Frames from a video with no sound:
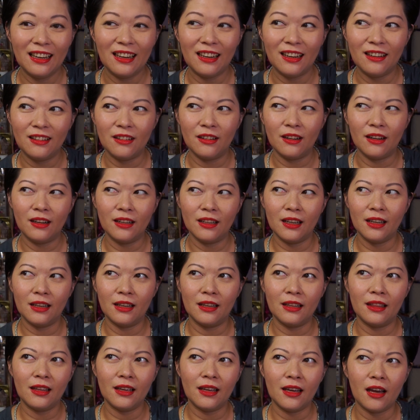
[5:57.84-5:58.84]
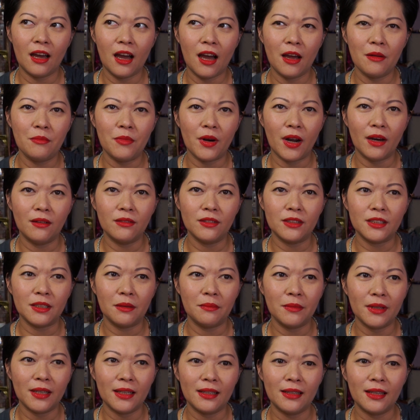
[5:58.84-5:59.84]
Oh, I think eyebrow or
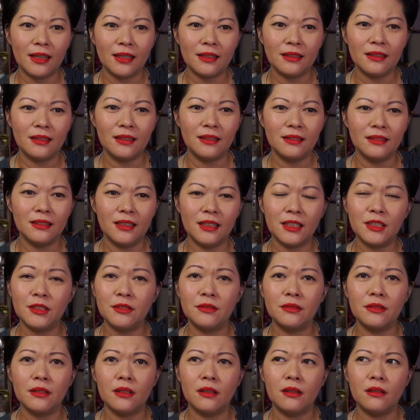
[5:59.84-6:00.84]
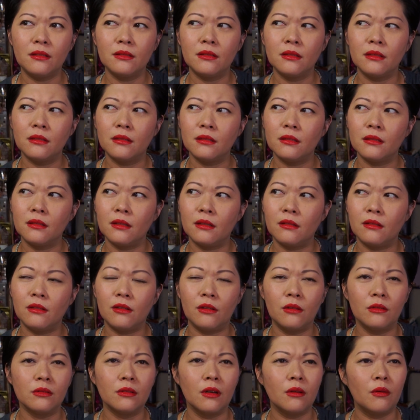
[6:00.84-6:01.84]
something like that, just on
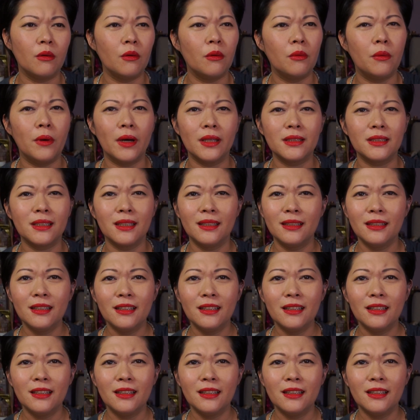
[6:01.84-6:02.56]
or what.